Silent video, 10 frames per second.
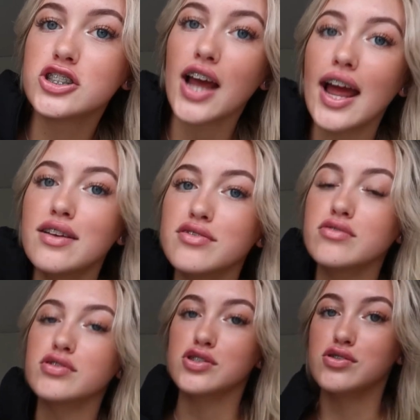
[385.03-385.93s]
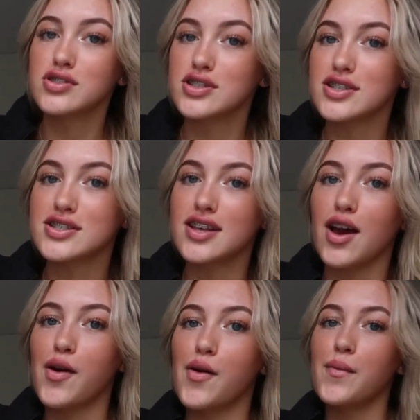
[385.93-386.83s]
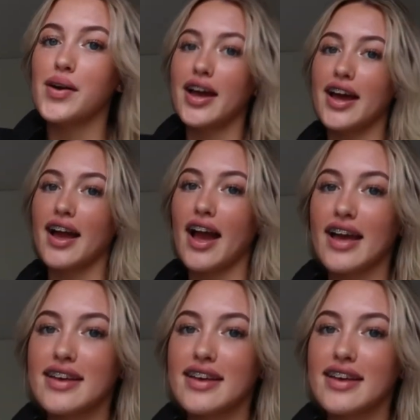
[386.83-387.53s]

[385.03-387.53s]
A-level results, so we're, I guess,